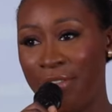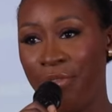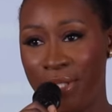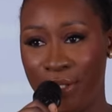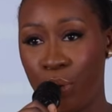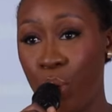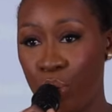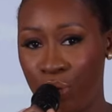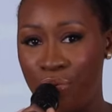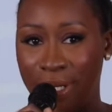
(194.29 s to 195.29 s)
that VCs
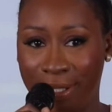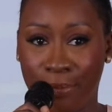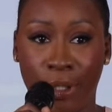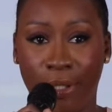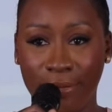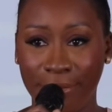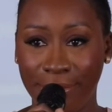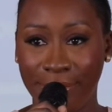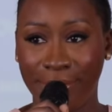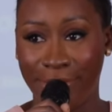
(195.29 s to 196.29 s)
also raised money,
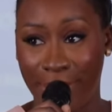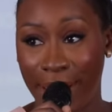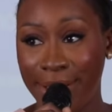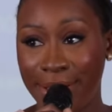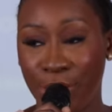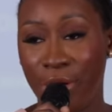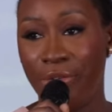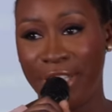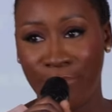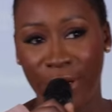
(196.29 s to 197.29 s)
right? So they
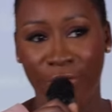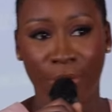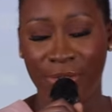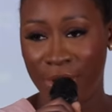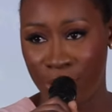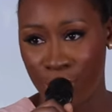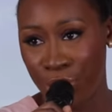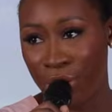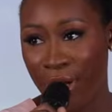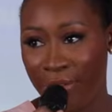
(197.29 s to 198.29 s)
raised money from
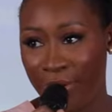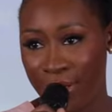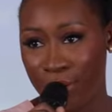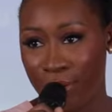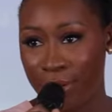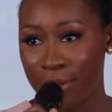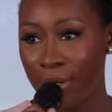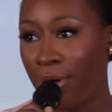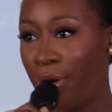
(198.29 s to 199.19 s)
institutional investors,